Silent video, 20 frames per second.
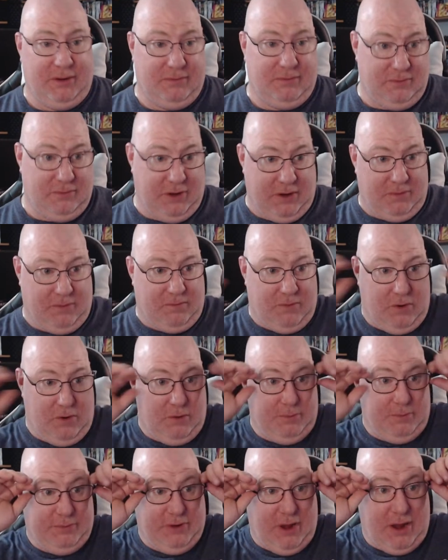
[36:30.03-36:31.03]

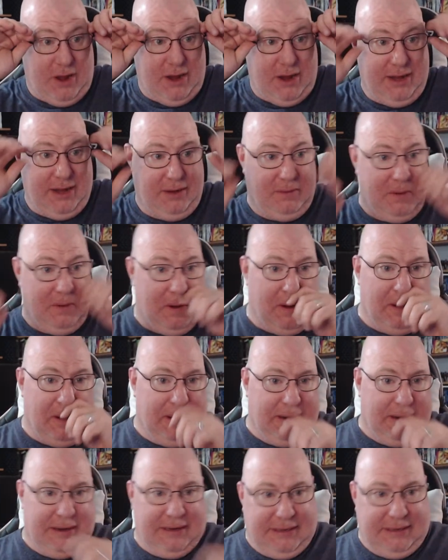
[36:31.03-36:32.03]
robes on and
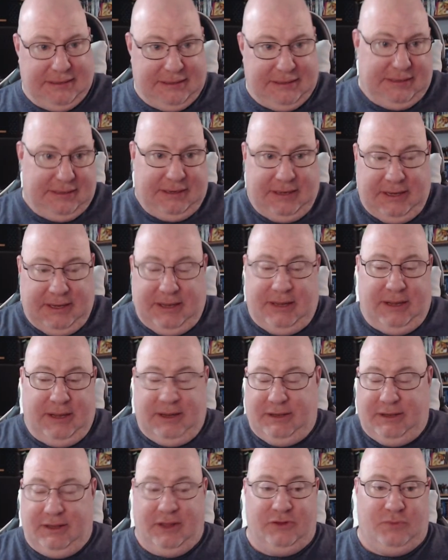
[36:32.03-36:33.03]

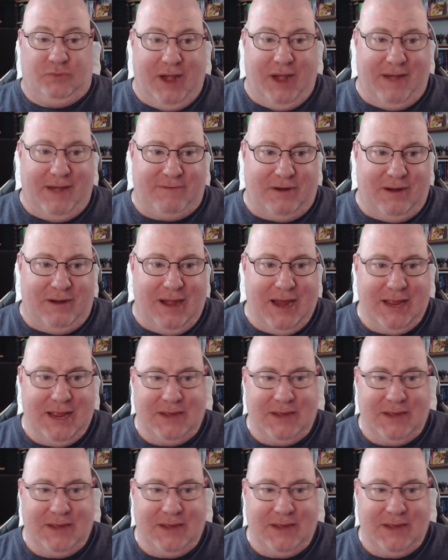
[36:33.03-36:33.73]
does whatever,